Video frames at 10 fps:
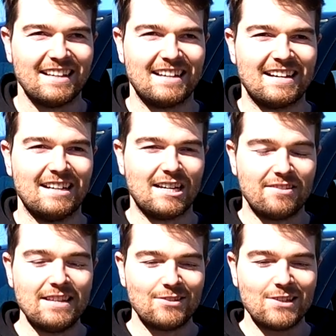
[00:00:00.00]
Uh, I
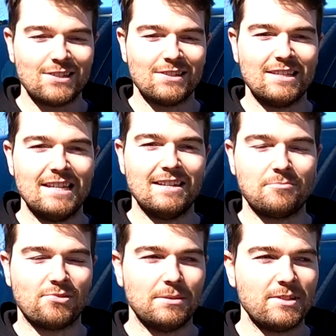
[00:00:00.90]
think this is the
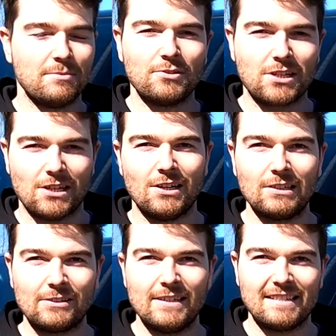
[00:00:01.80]
probably the most
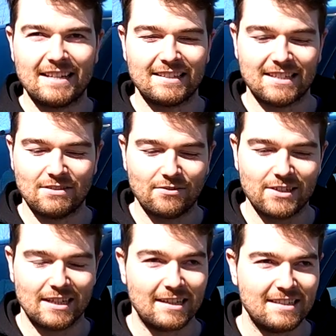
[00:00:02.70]
concrete test I've
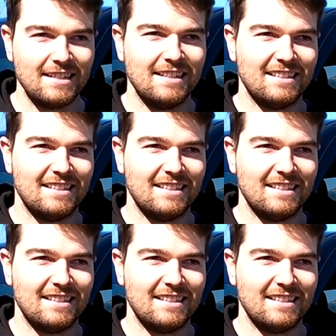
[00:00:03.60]
ever done.